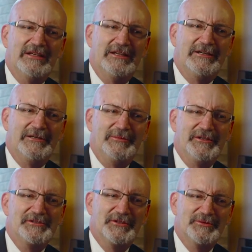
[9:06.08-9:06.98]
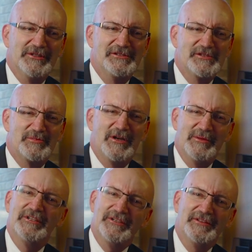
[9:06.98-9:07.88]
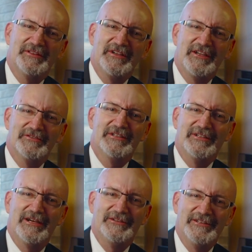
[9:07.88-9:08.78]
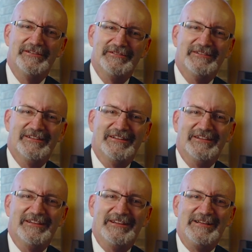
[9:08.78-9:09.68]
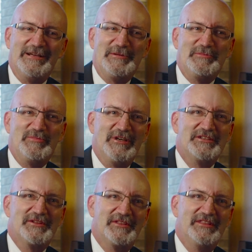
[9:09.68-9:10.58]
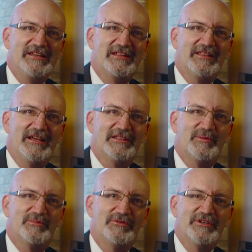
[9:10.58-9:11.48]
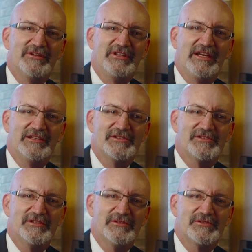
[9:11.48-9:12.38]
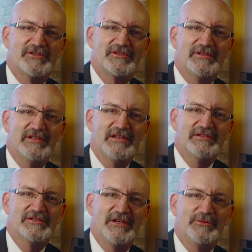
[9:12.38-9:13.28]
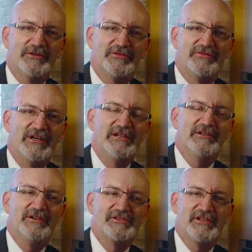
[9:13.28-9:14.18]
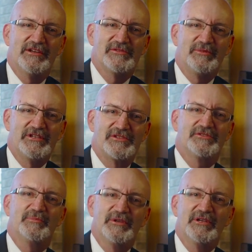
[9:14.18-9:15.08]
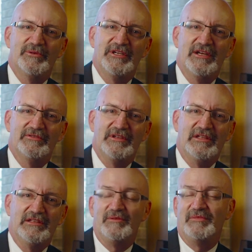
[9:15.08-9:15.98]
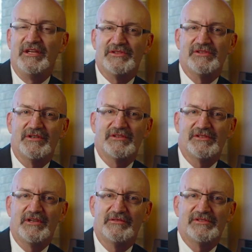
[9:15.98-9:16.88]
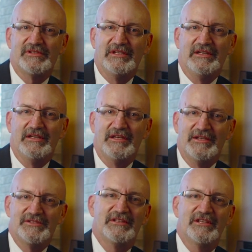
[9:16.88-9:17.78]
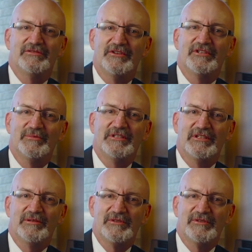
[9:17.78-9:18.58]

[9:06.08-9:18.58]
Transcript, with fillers: um, into the woods is probably a good thing every now and then. Um, but to think that the point of that is to is that we'll find ourselves by stripping away everything that makes us ourselves is, I think, fundamentally a